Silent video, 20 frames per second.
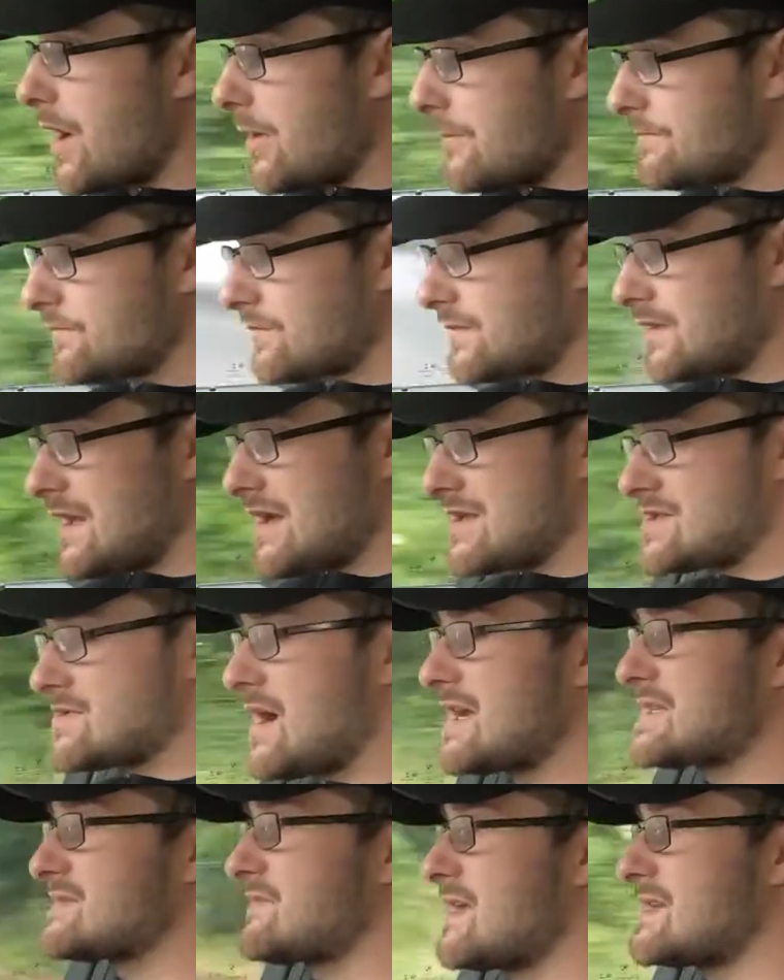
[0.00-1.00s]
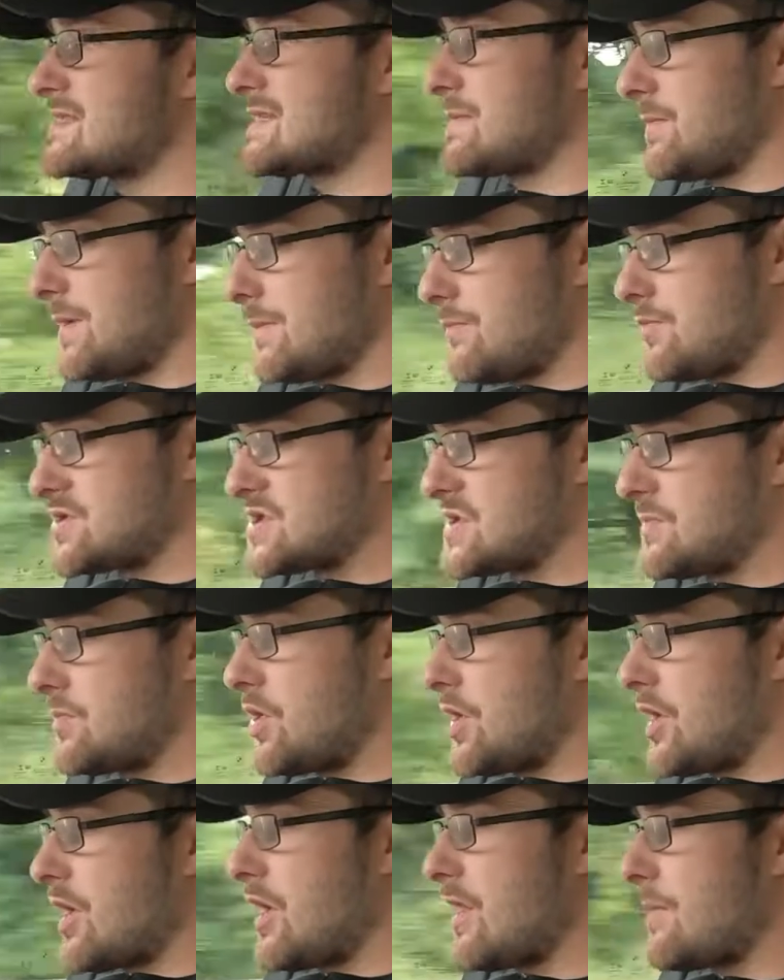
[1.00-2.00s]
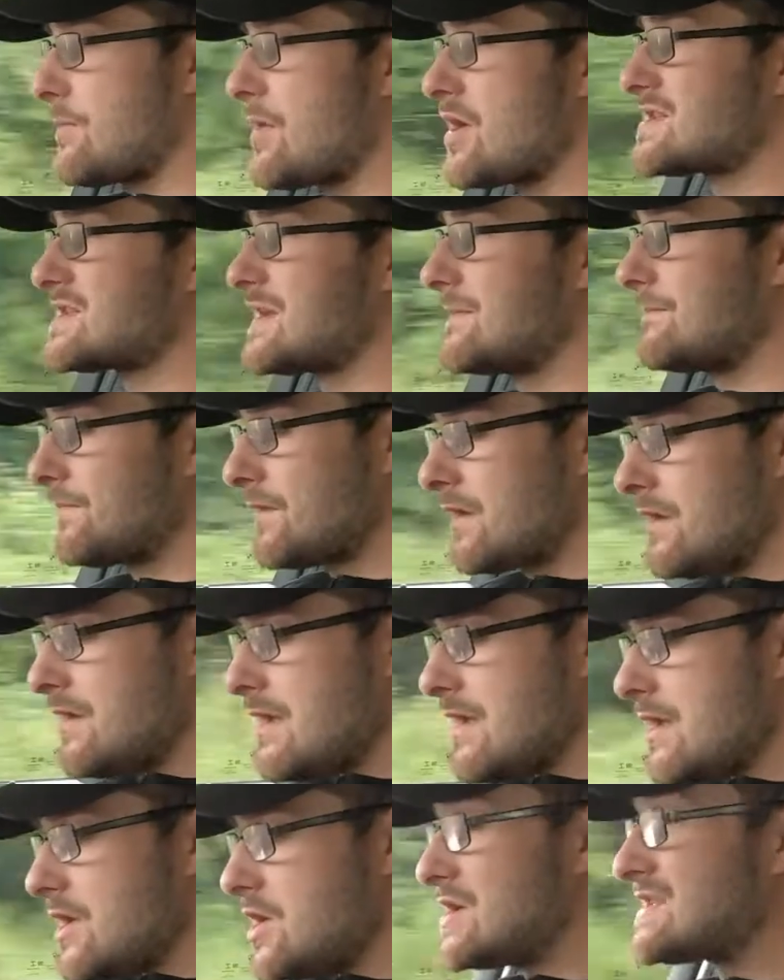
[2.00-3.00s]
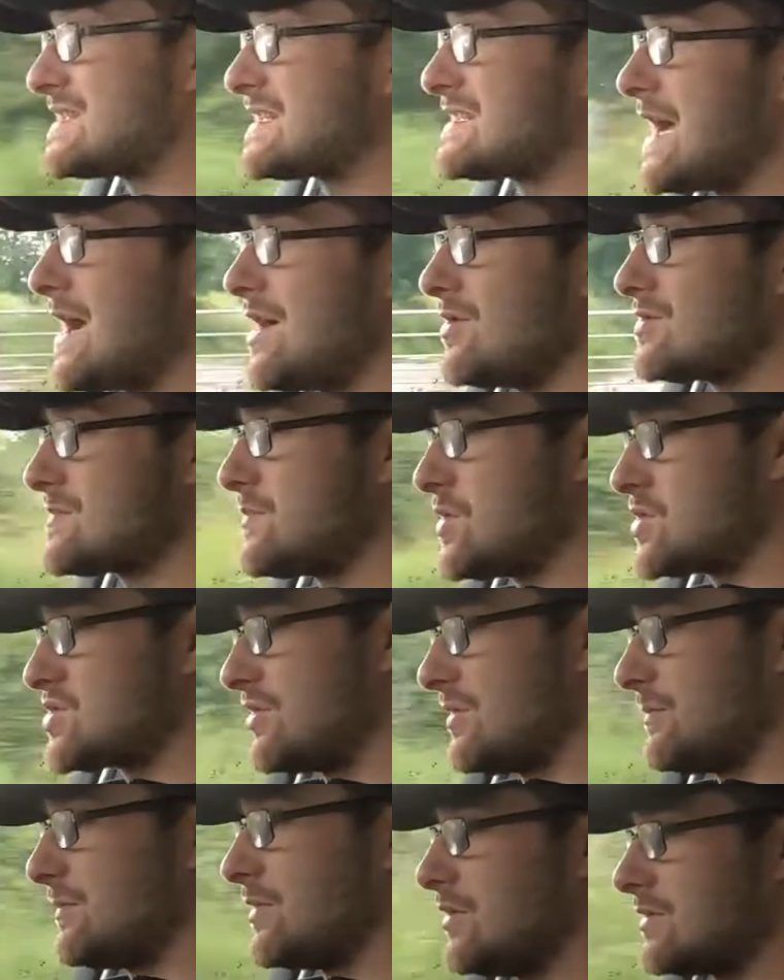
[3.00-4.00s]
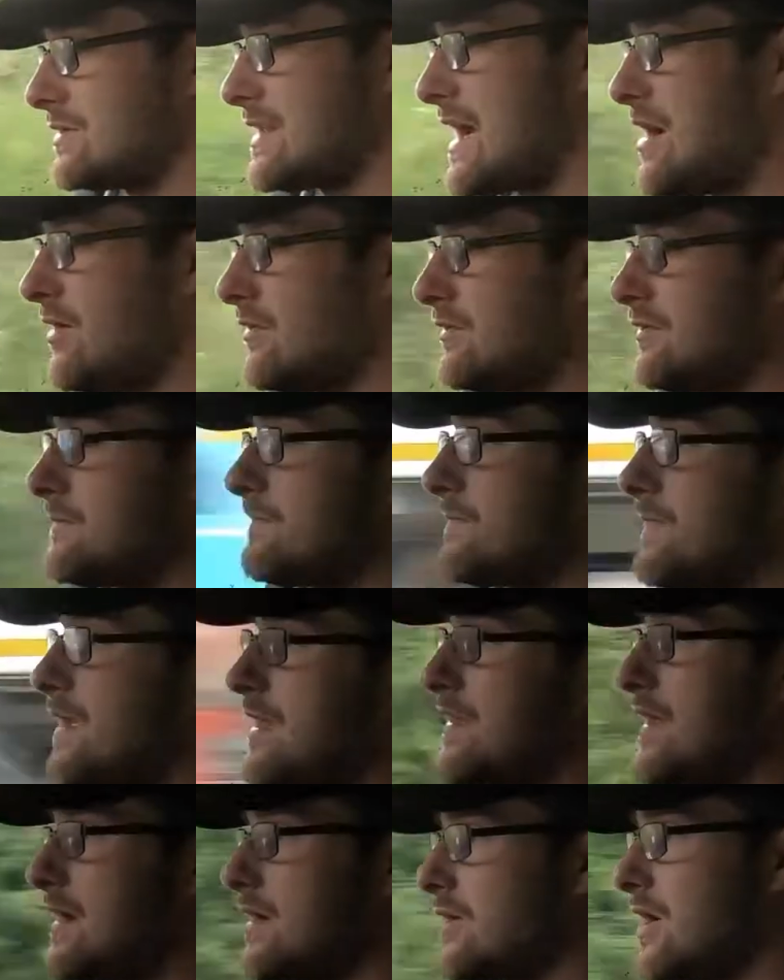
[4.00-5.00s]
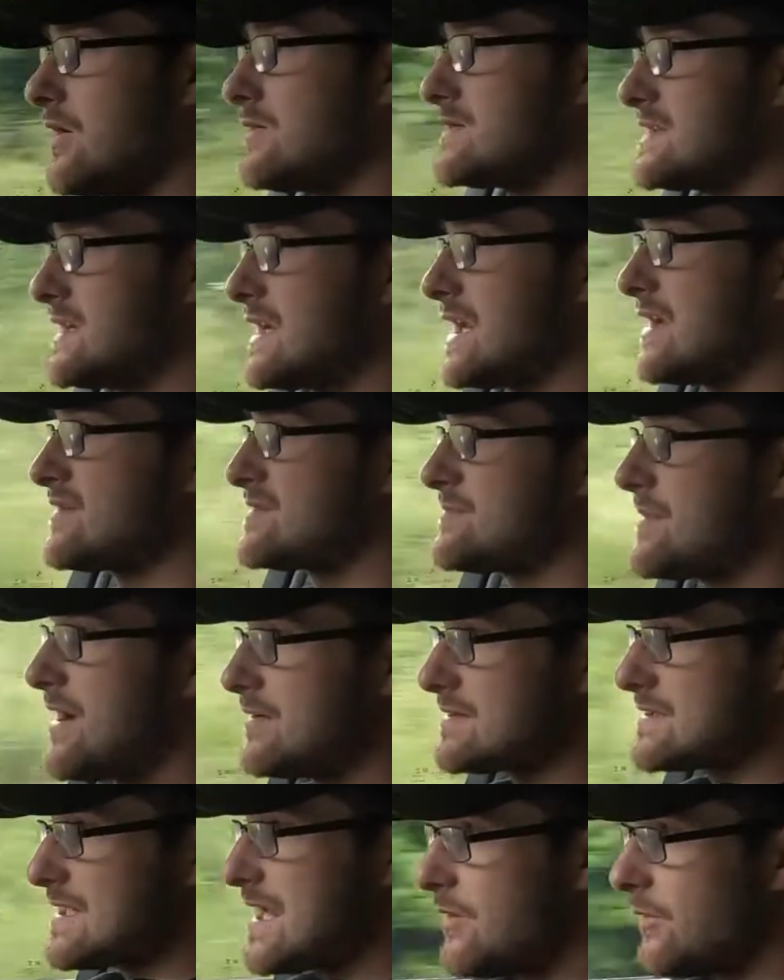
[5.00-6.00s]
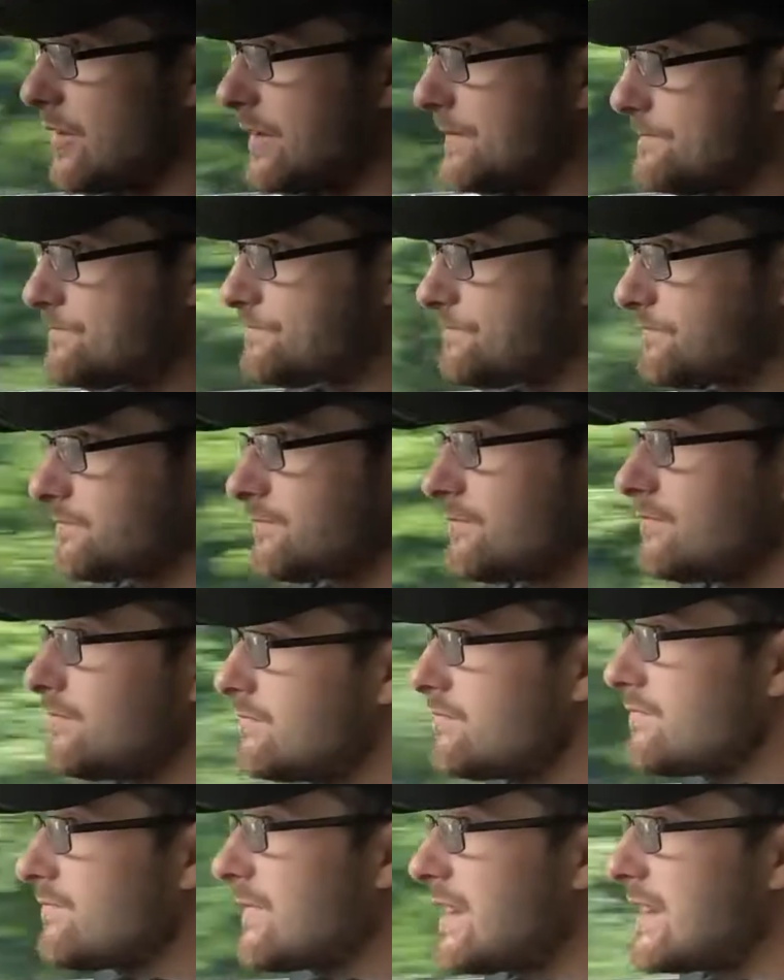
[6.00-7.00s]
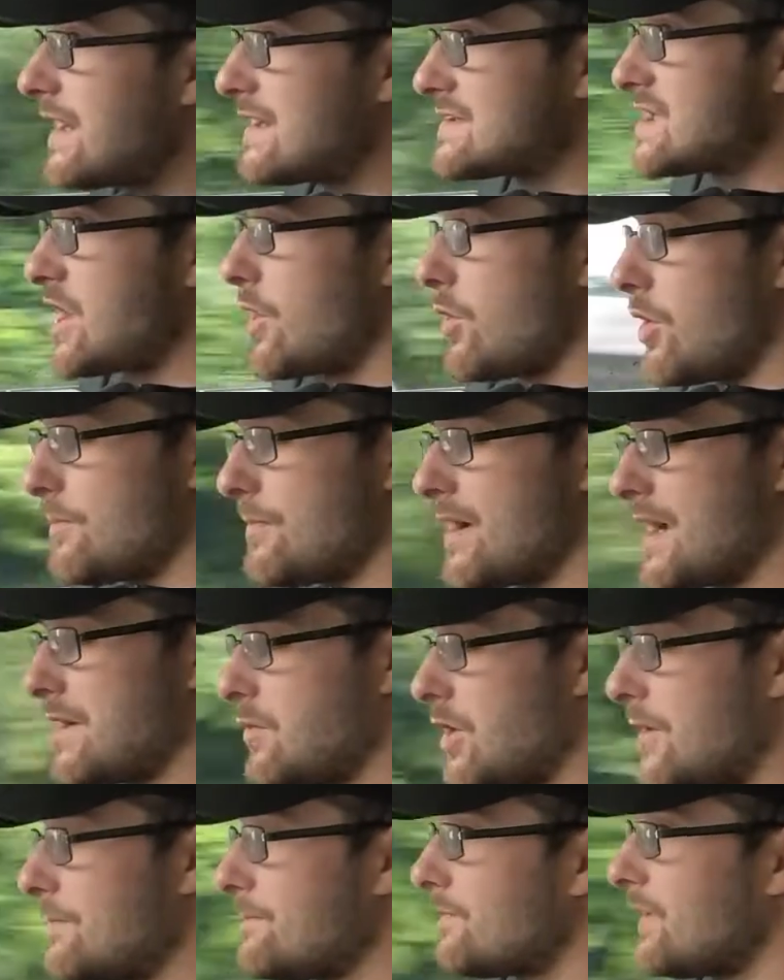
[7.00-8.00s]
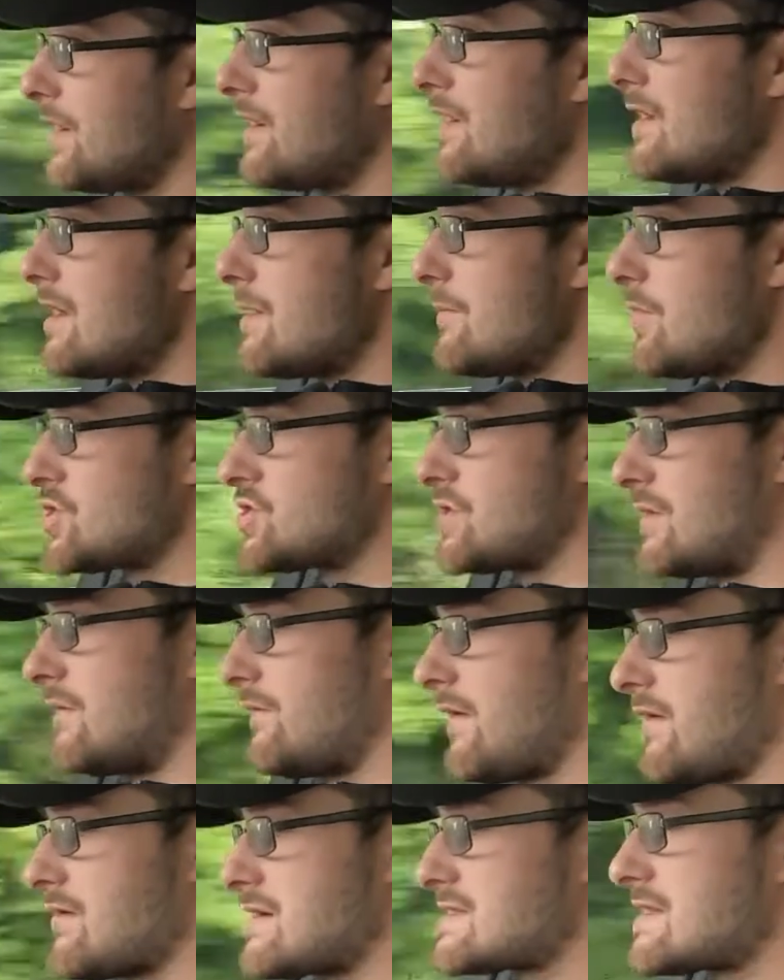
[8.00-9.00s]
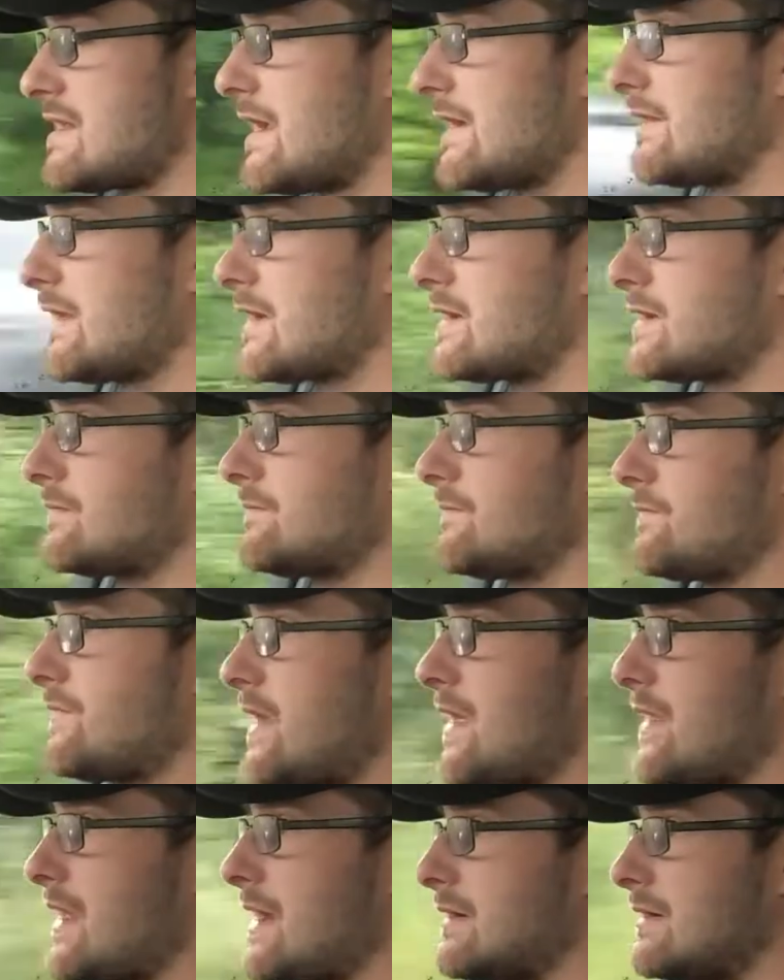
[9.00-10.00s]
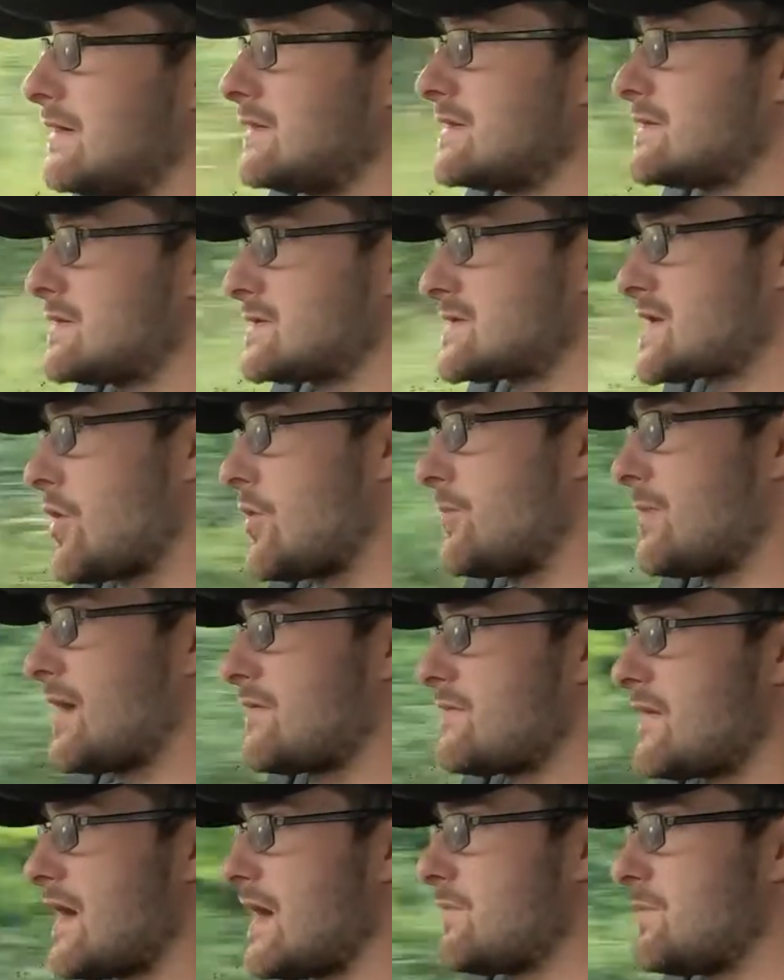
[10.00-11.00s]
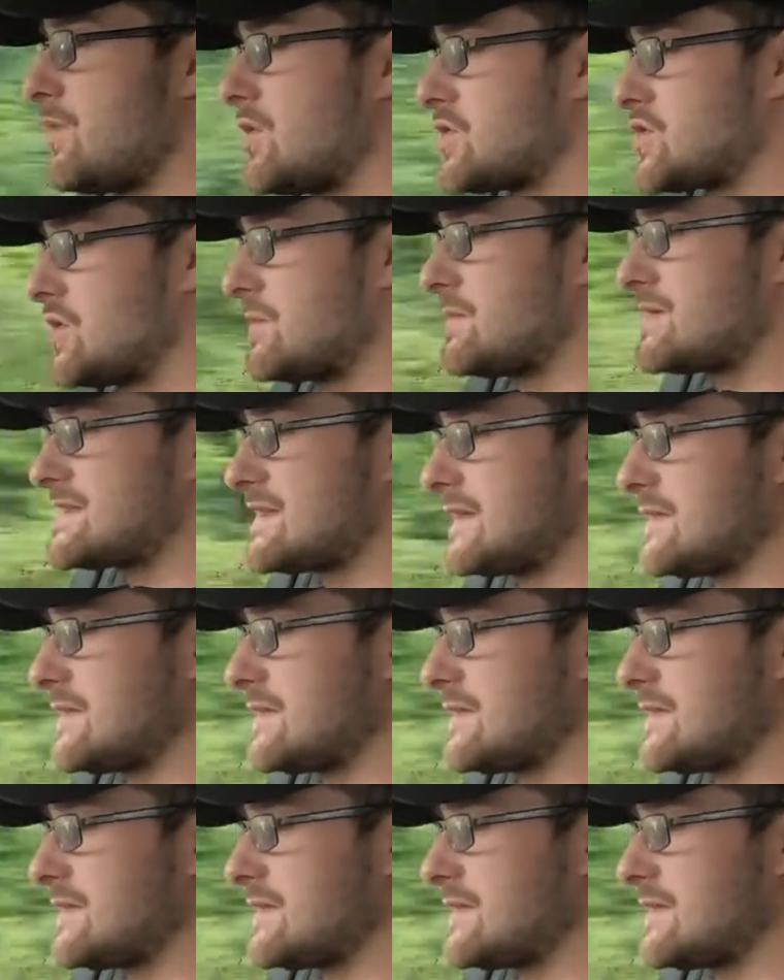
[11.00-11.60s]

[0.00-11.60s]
Now to activate, simply push the button at the bottom, use the dial to push up or down, and then it'll go to nearest miles an hour. Now to go up by 1, push up very slightly, and then to go up by 5, push up until